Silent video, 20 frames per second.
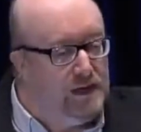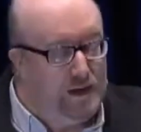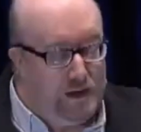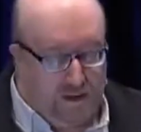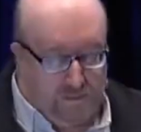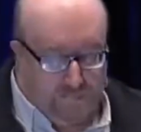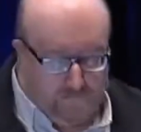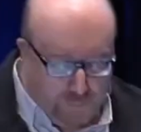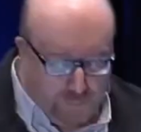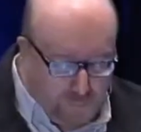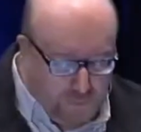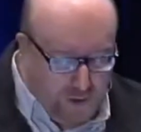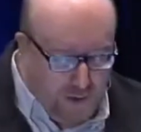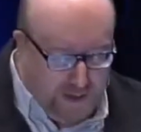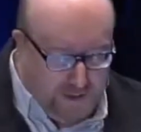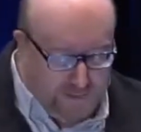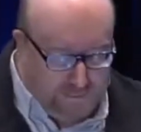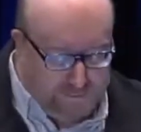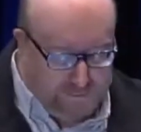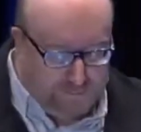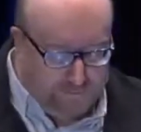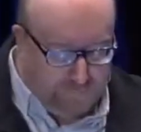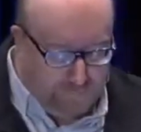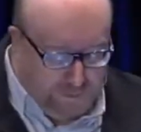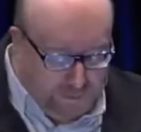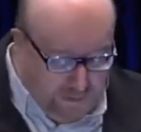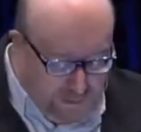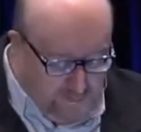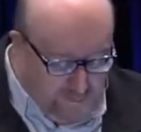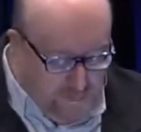of praise.
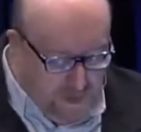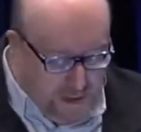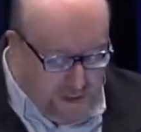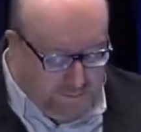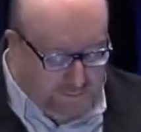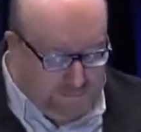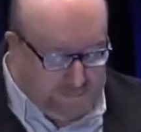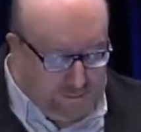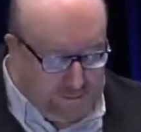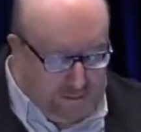Amen.